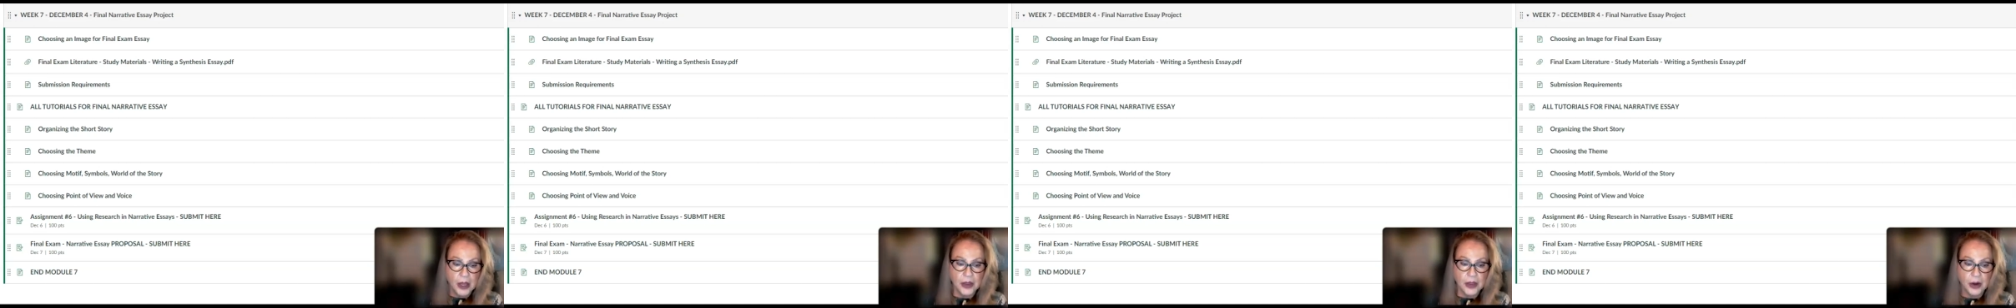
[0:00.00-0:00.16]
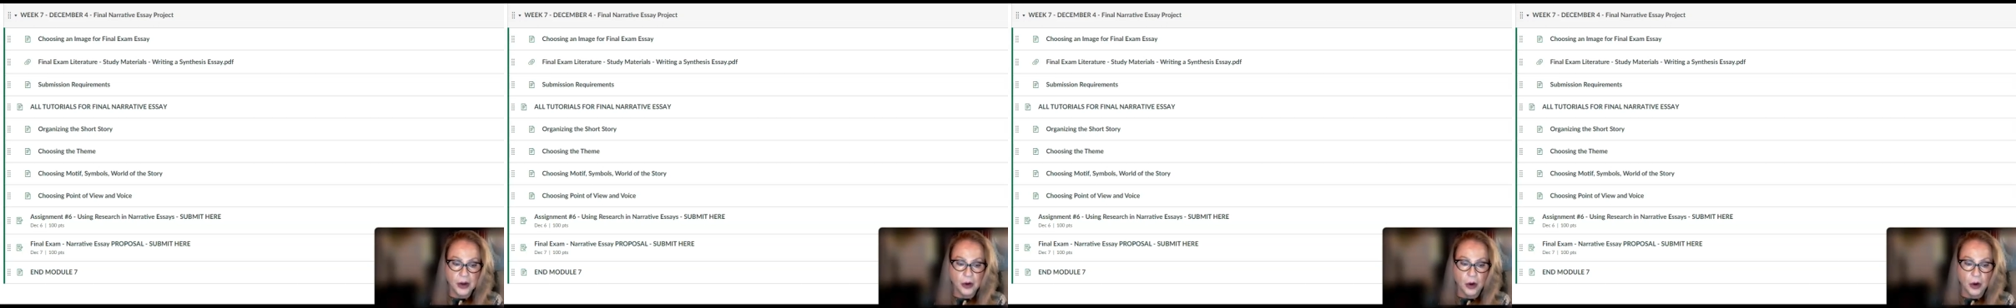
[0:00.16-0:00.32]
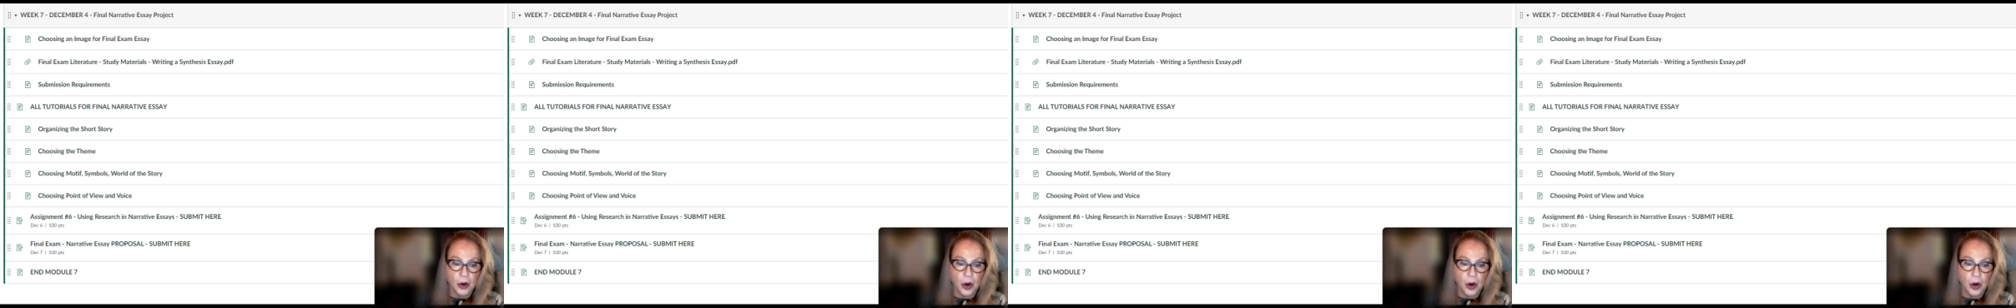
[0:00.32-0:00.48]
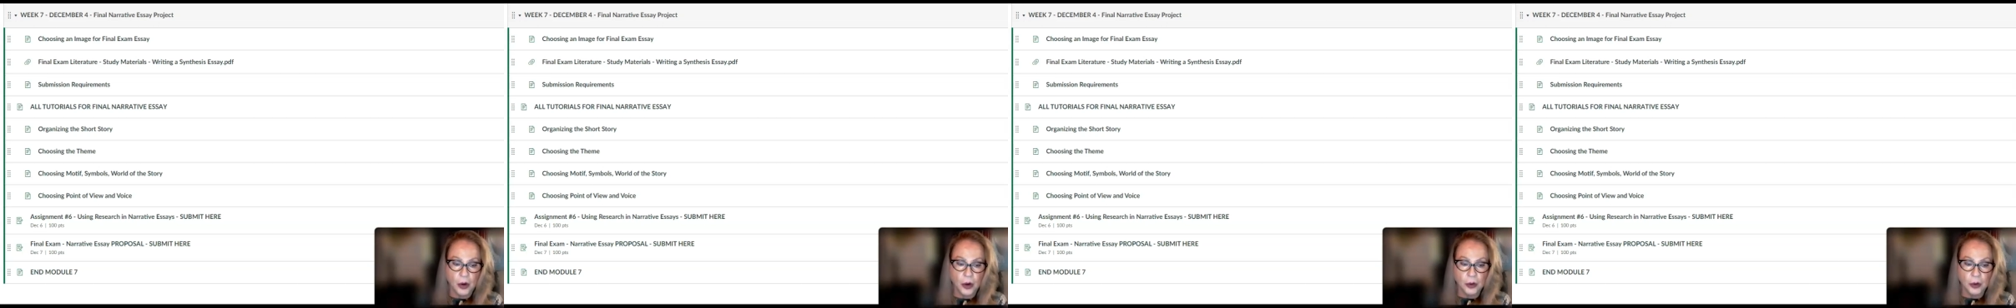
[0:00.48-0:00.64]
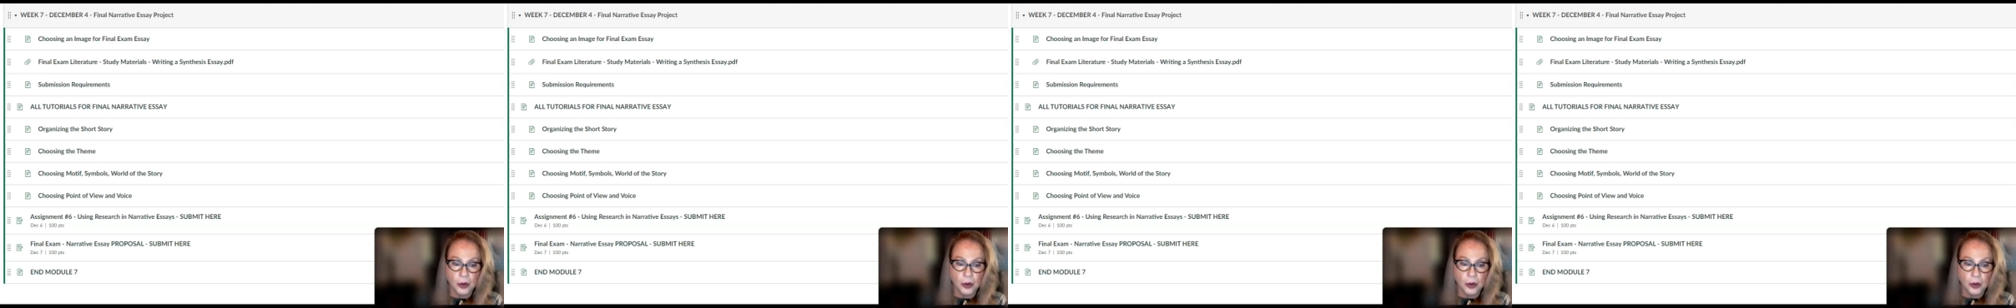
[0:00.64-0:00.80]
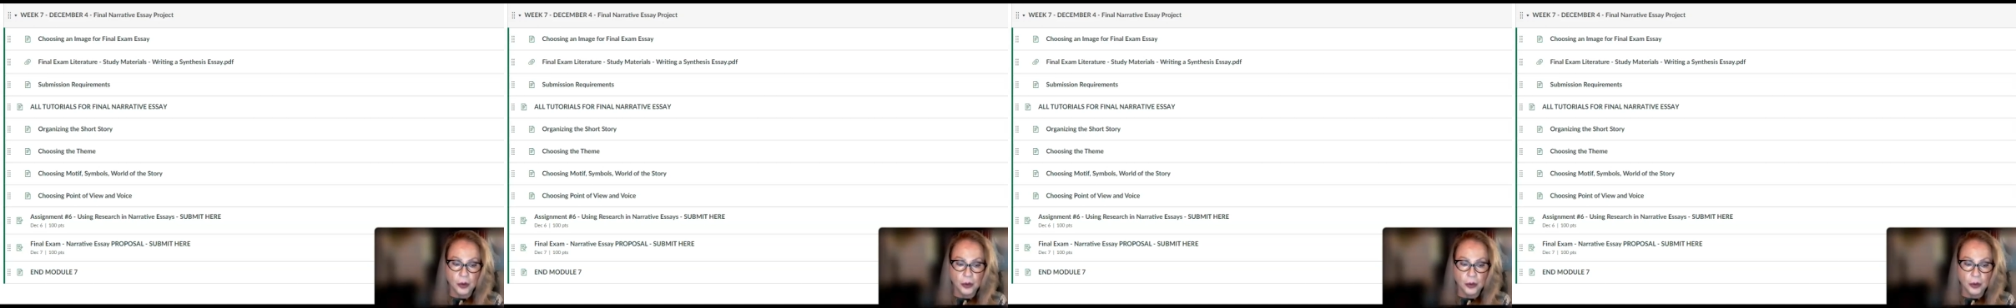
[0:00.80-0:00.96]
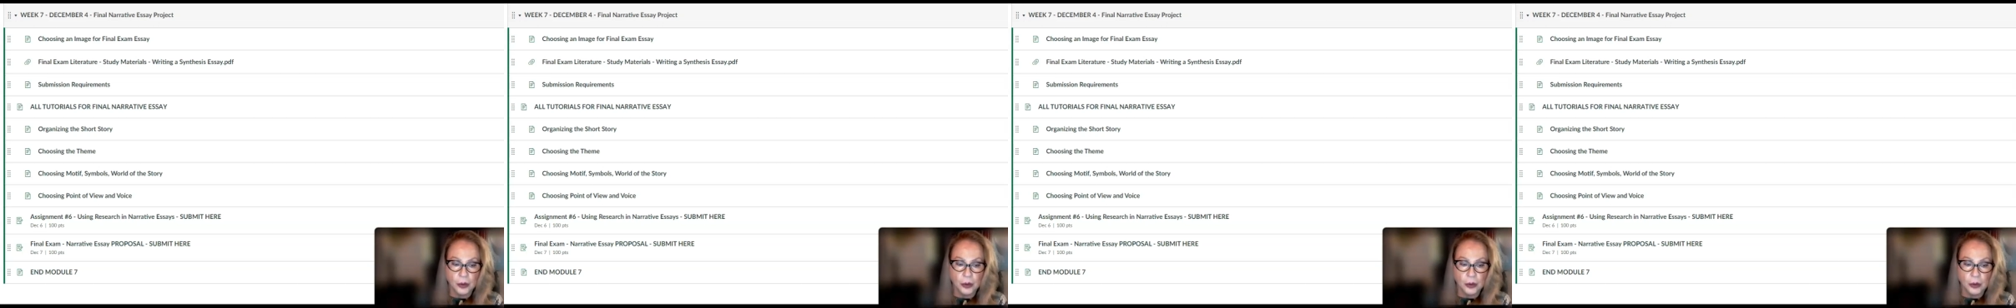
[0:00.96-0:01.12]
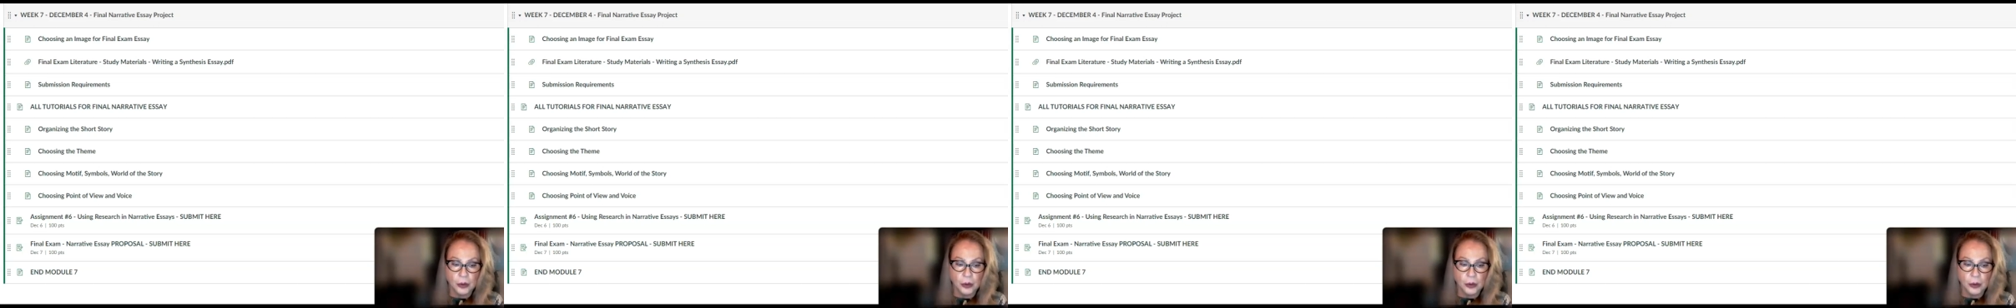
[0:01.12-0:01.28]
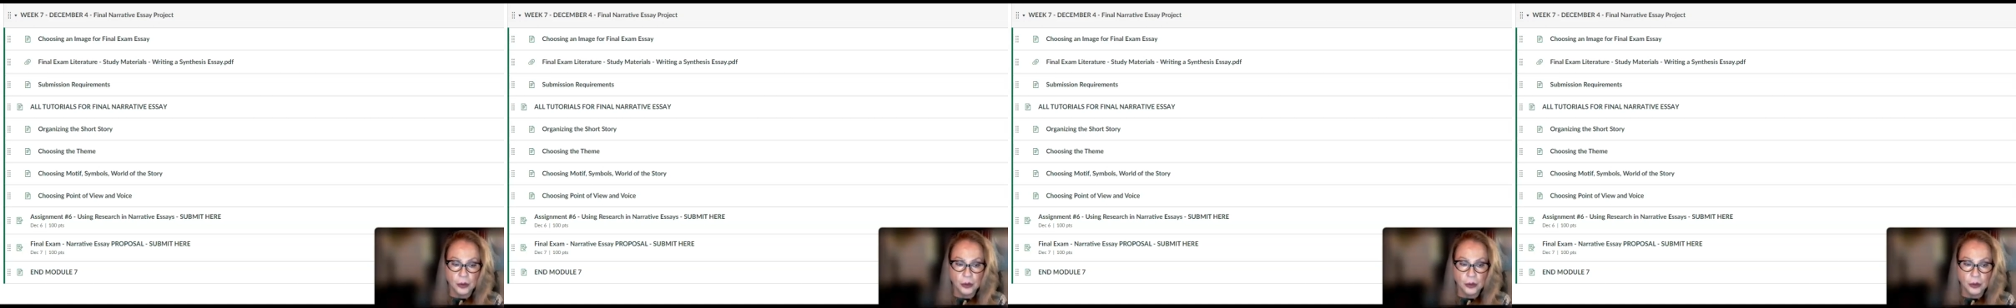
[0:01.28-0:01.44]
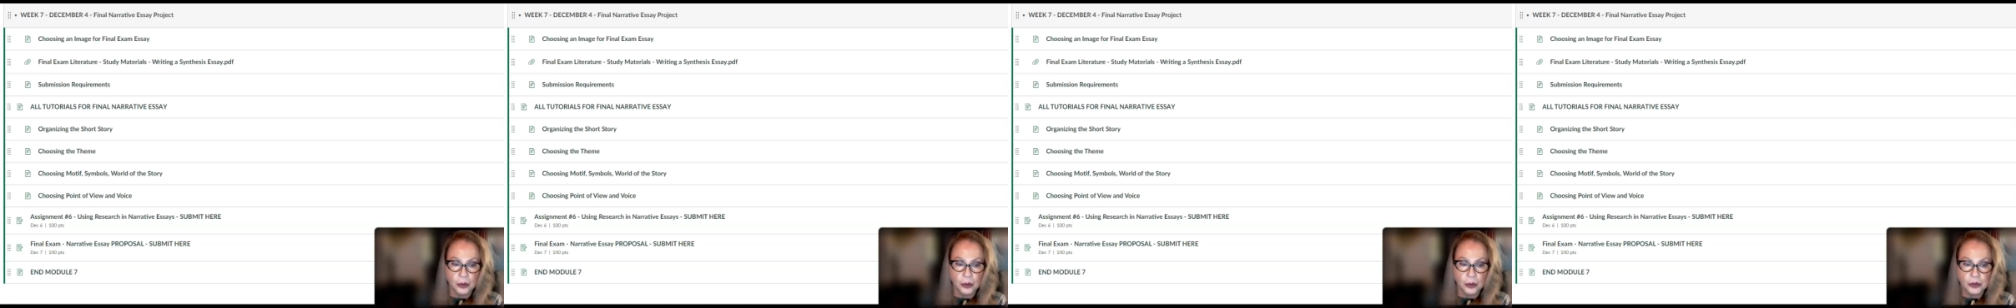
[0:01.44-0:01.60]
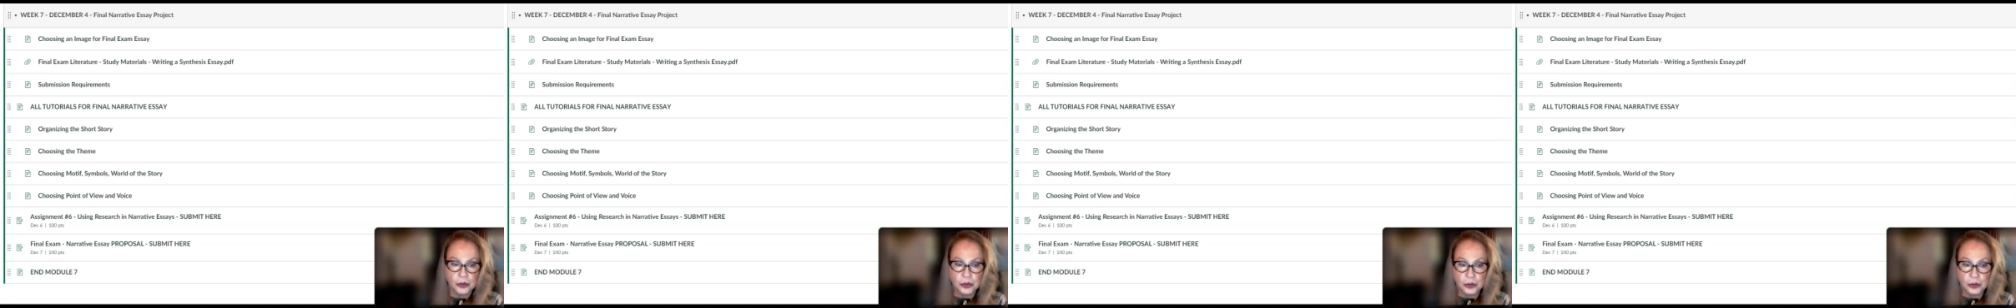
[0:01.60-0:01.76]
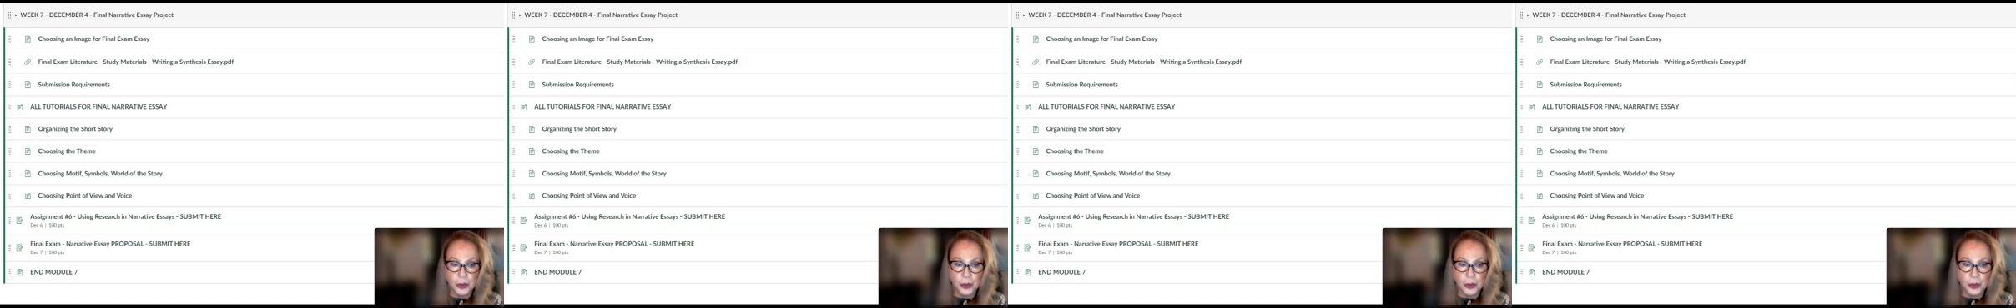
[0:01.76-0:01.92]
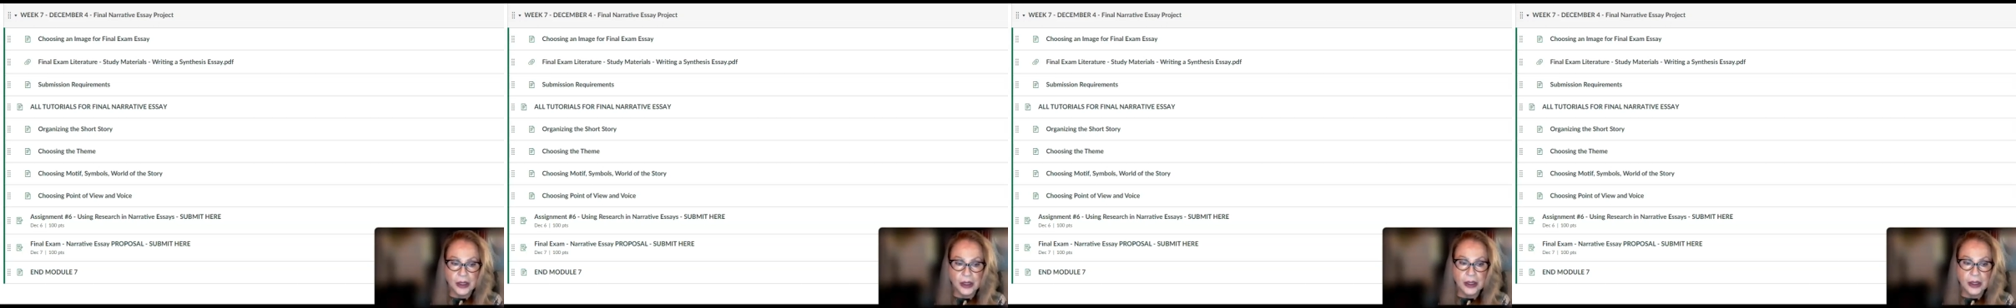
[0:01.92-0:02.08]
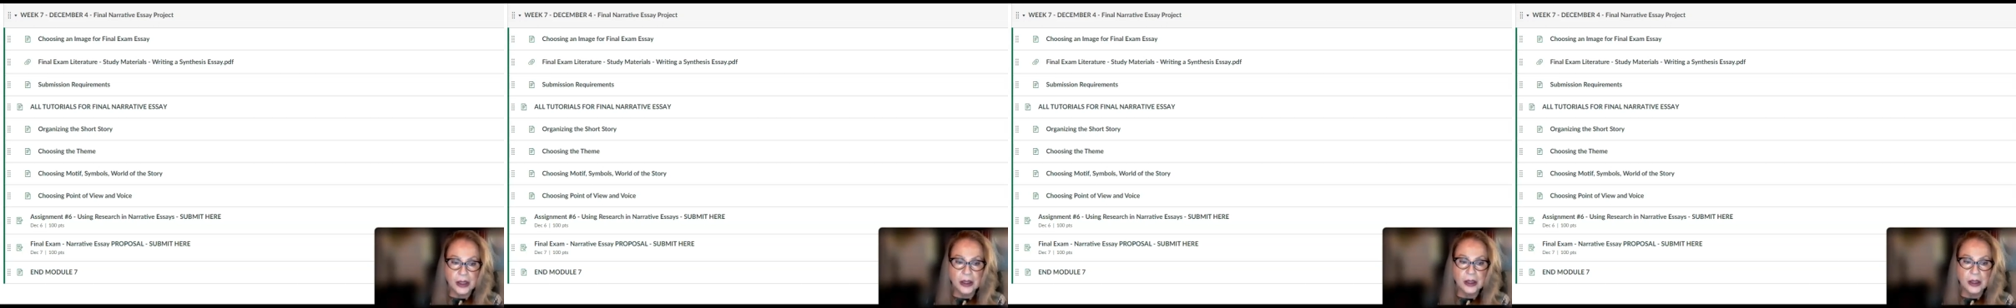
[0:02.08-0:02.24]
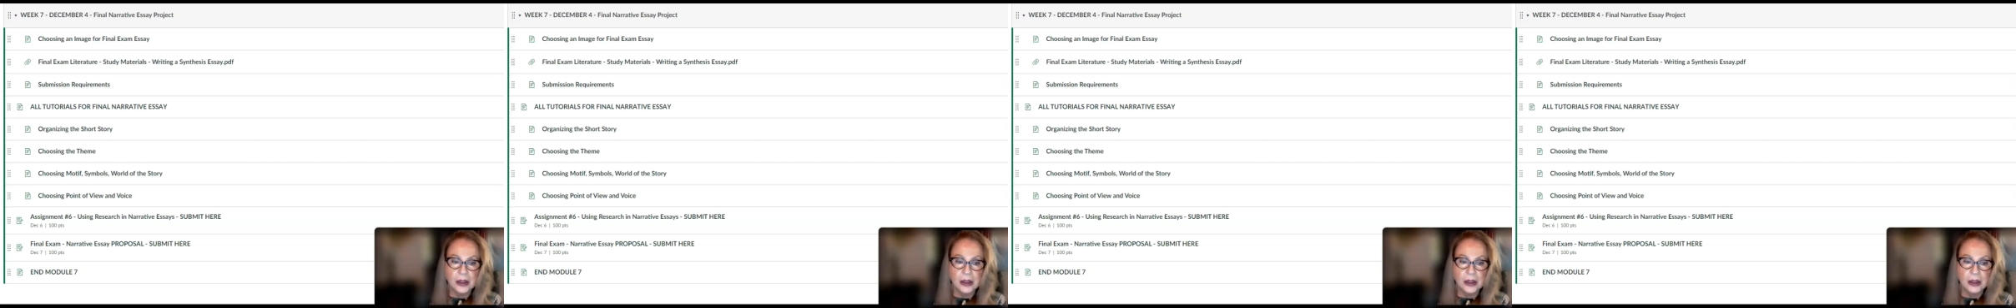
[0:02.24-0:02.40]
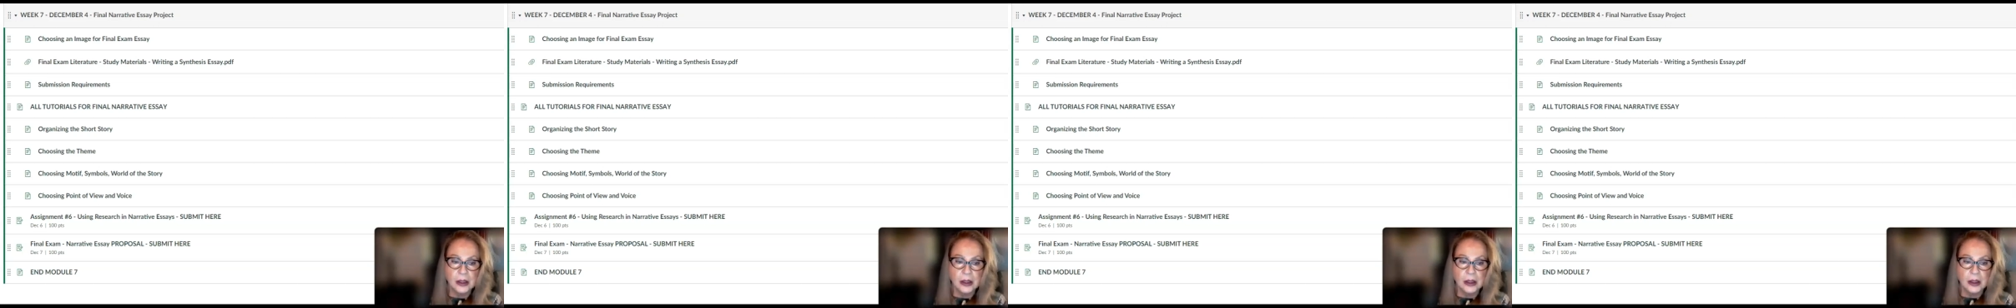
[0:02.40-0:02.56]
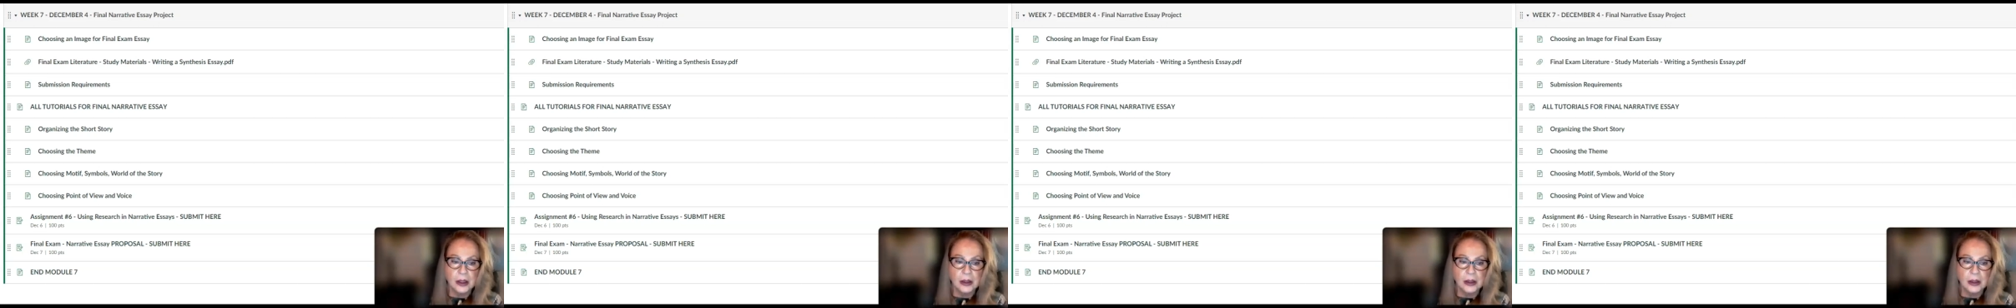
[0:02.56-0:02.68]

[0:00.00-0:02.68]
There are 3